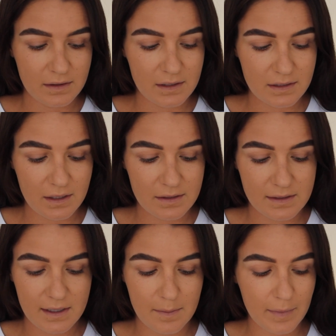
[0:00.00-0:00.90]
This is
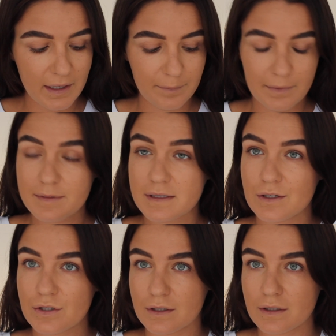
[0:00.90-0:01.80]
the Makeup
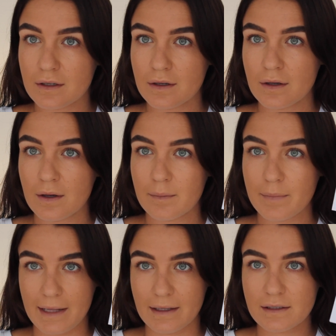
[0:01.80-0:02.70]
Obsession
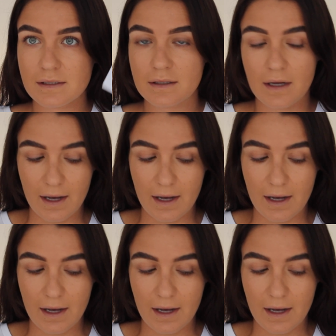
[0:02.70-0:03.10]
palette.